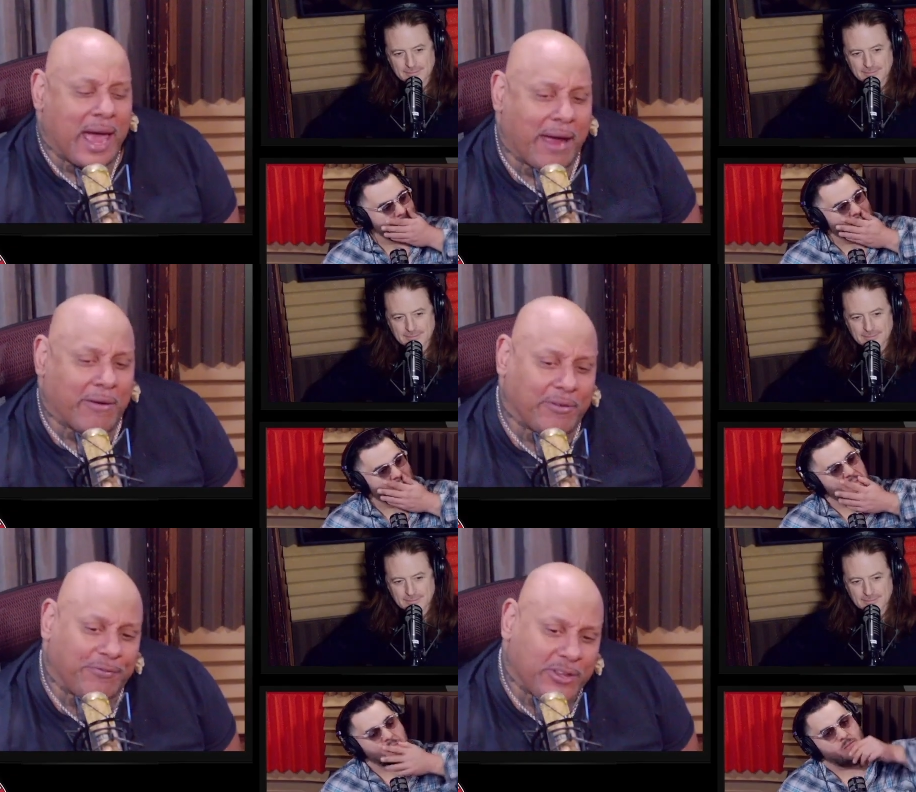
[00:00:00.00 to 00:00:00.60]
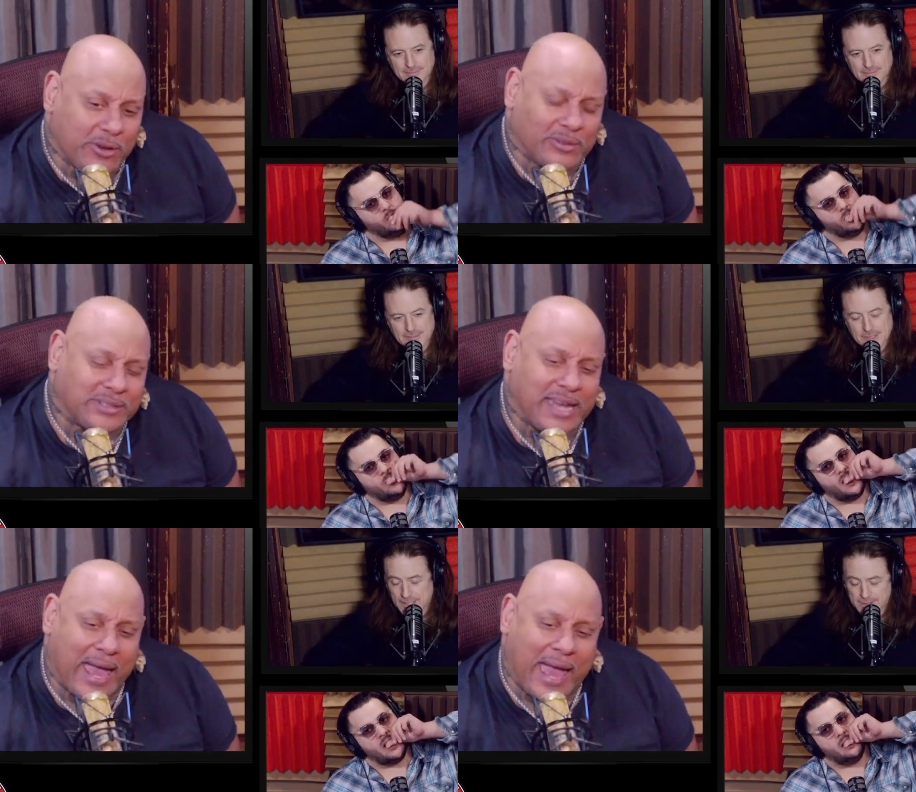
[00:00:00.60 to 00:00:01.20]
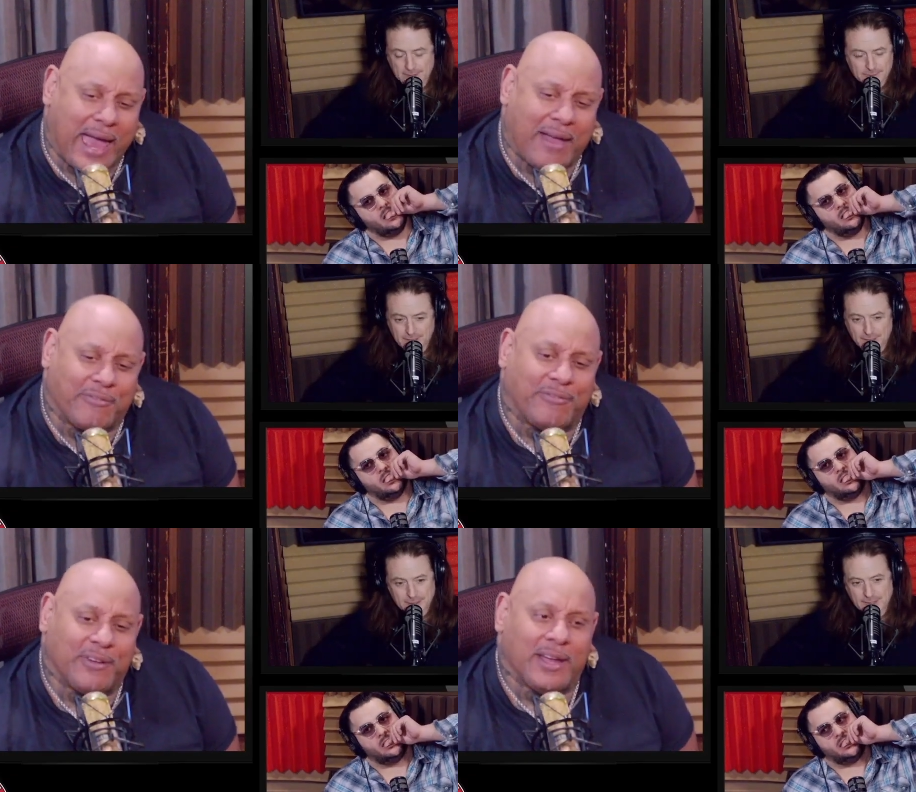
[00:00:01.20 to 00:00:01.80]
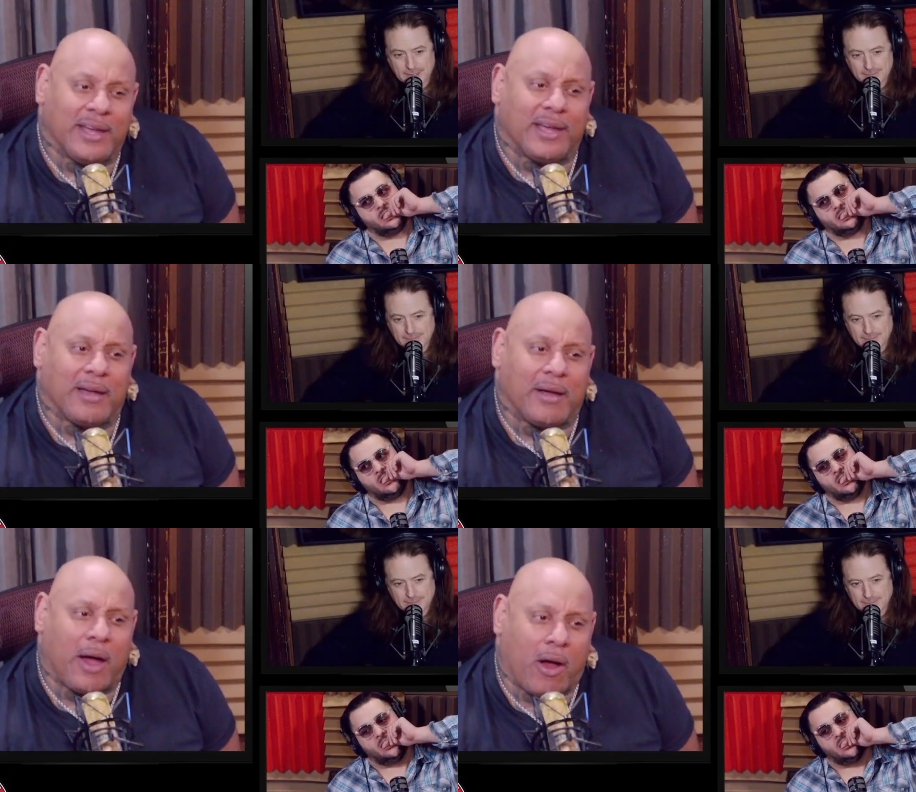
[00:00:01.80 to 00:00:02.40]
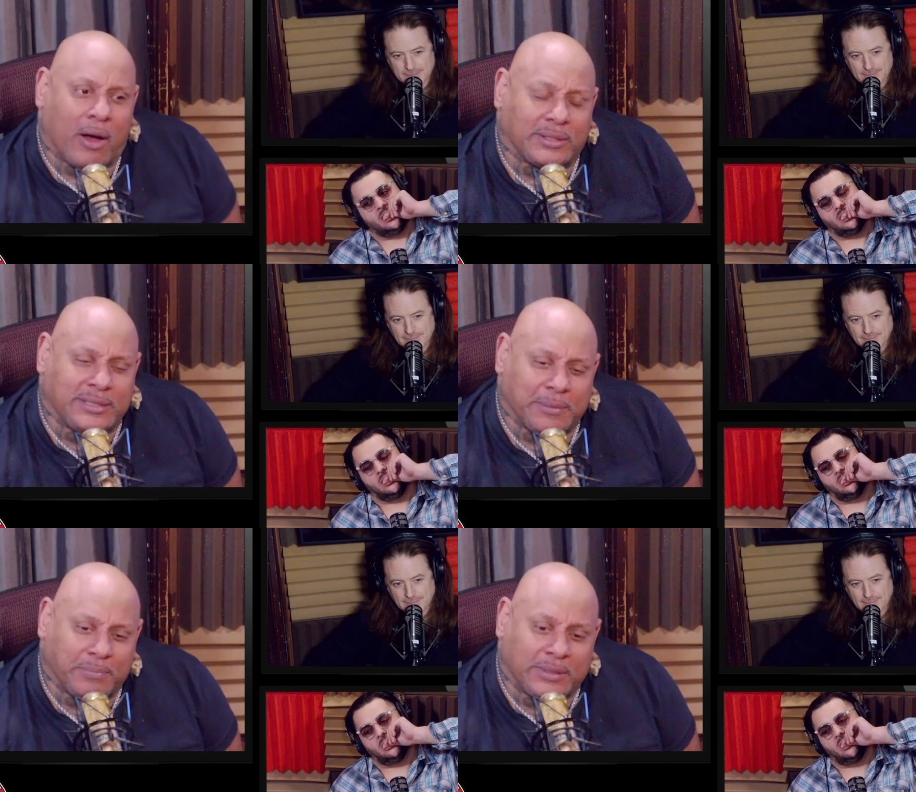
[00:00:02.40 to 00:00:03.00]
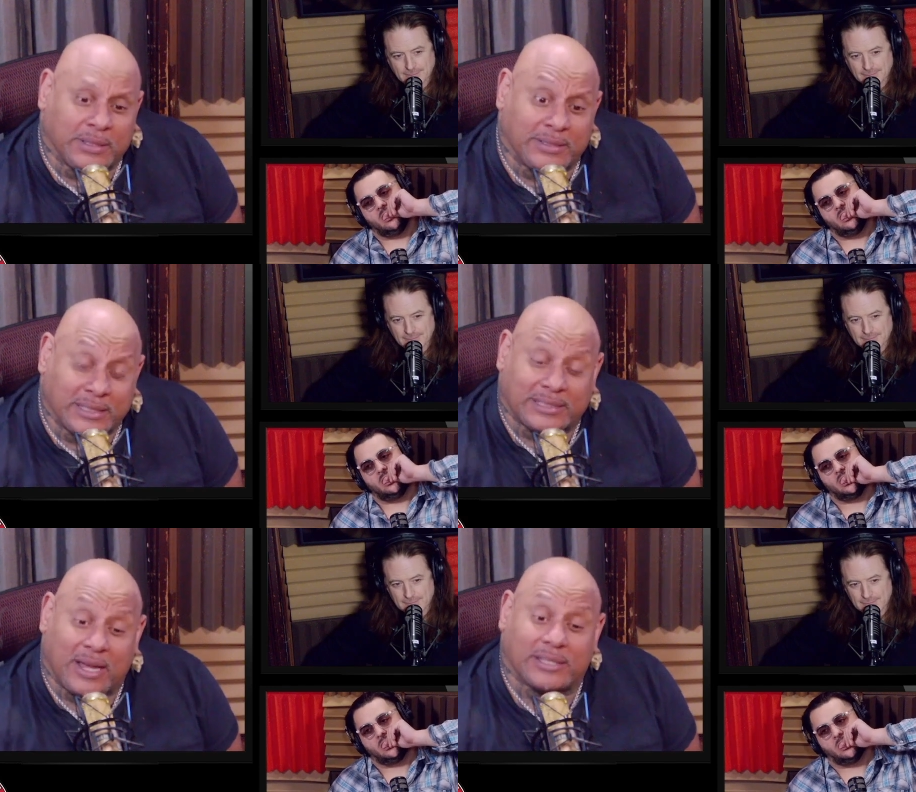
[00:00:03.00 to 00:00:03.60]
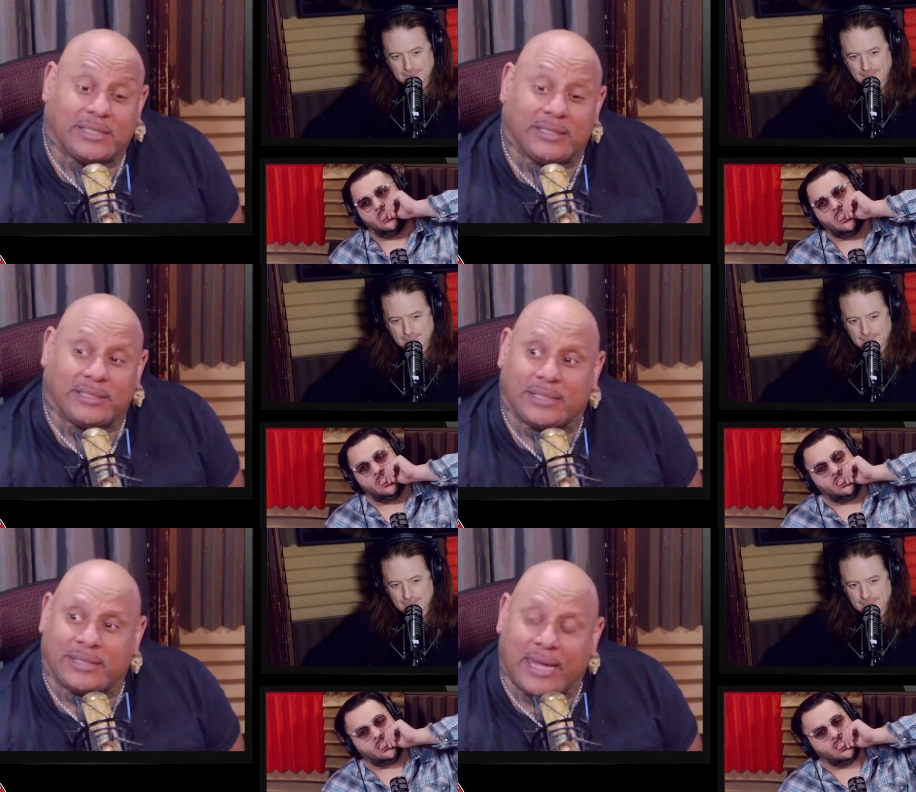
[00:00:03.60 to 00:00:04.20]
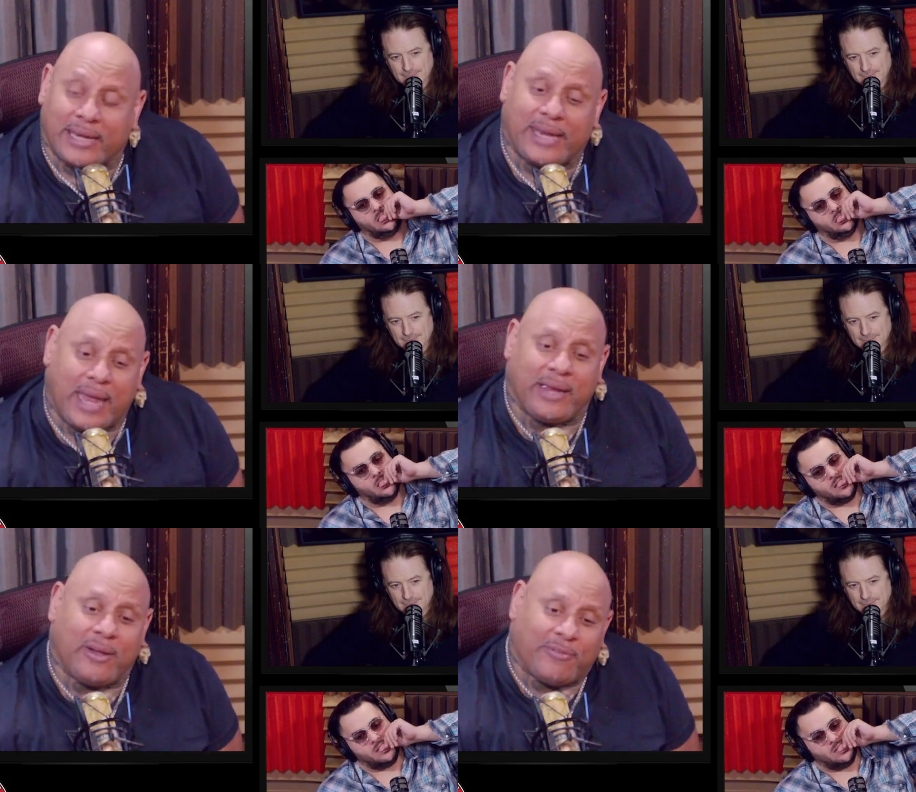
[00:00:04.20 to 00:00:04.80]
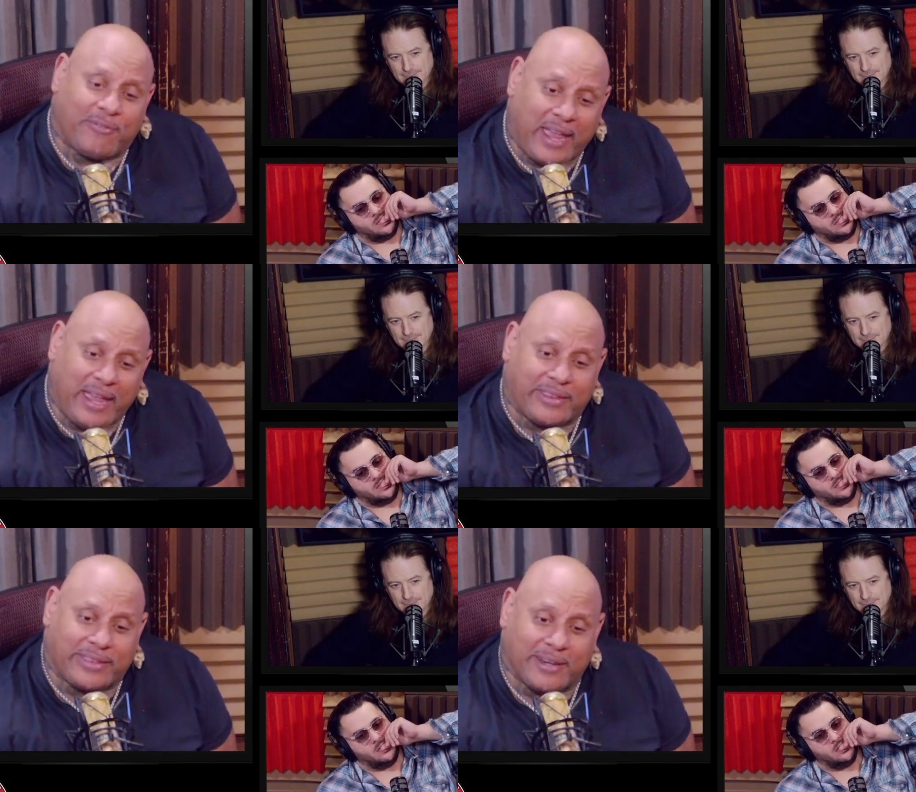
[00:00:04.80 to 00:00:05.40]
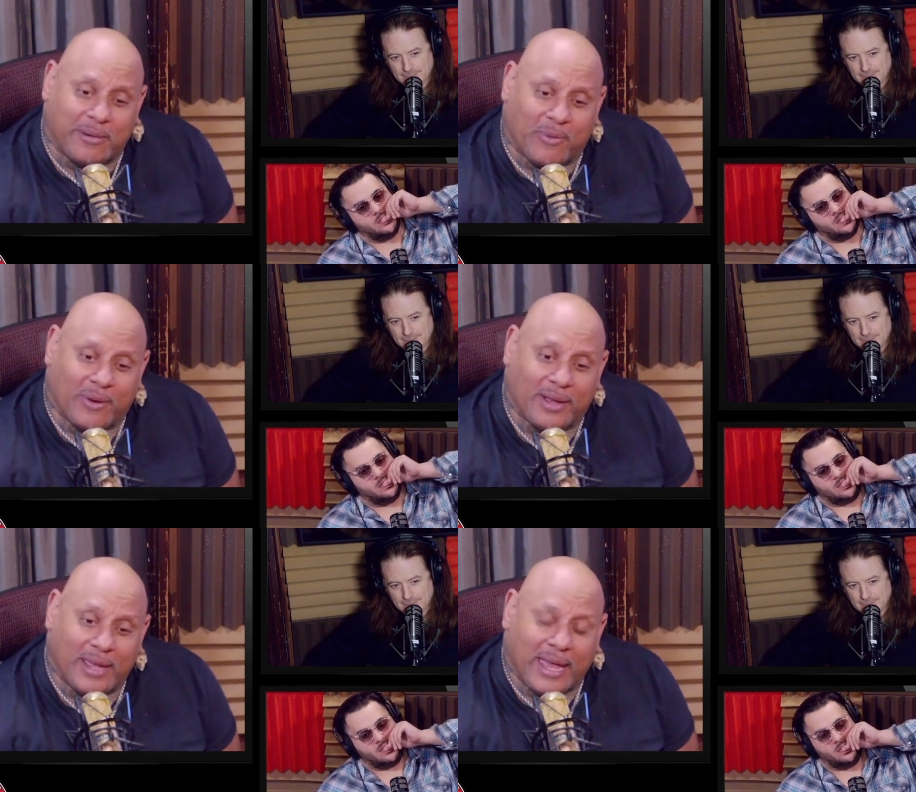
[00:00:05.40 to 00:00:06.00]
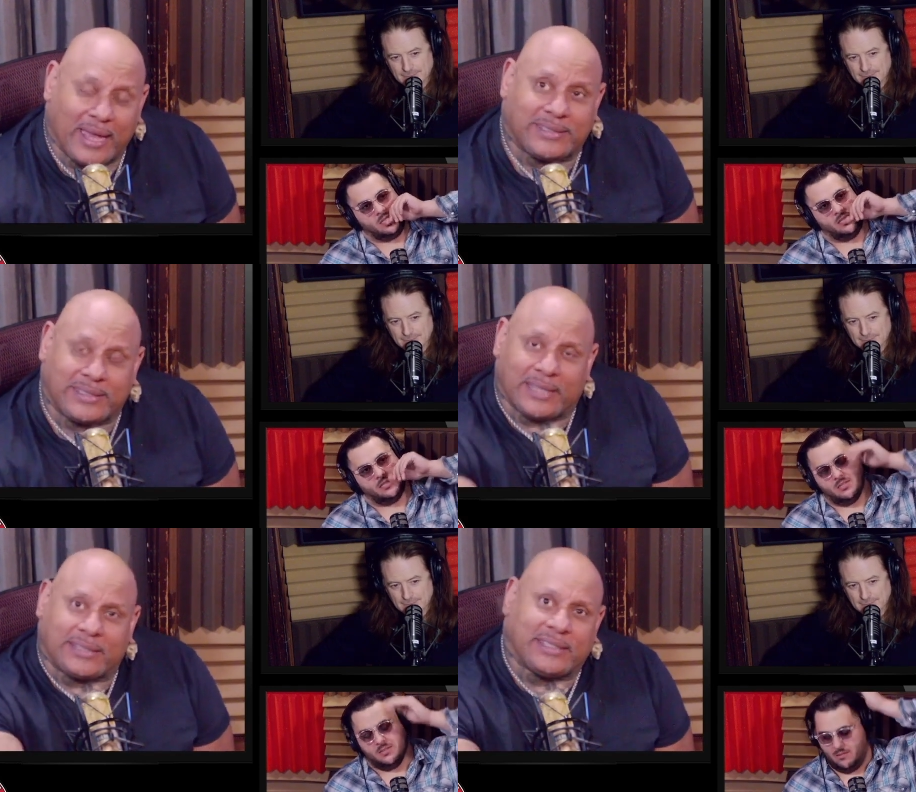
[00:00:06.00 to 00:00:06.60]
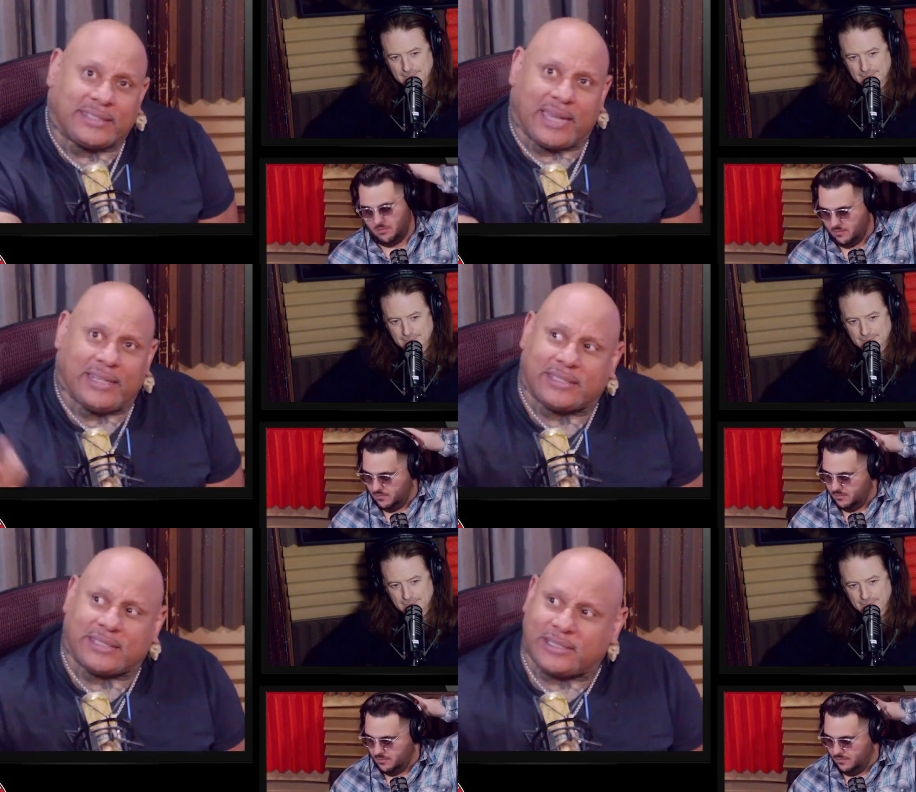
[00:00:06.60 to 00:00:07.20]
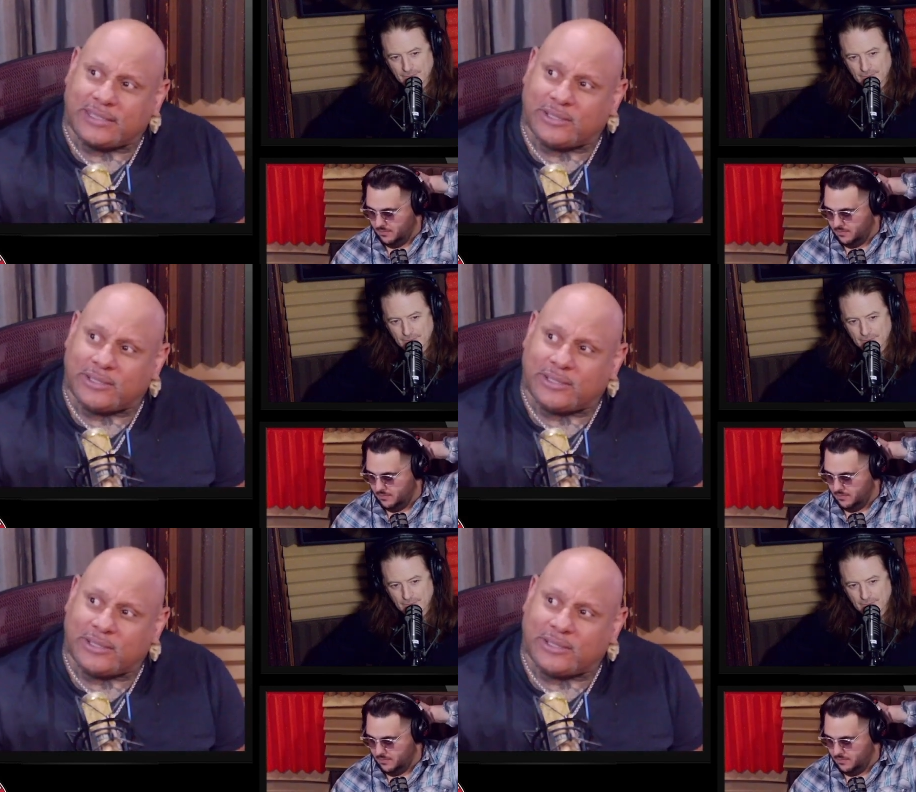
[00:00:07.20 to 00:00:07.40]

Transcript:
Speaker 1: I refuse to have di- discussions that are not in good faith anymore. It's it's insane. This this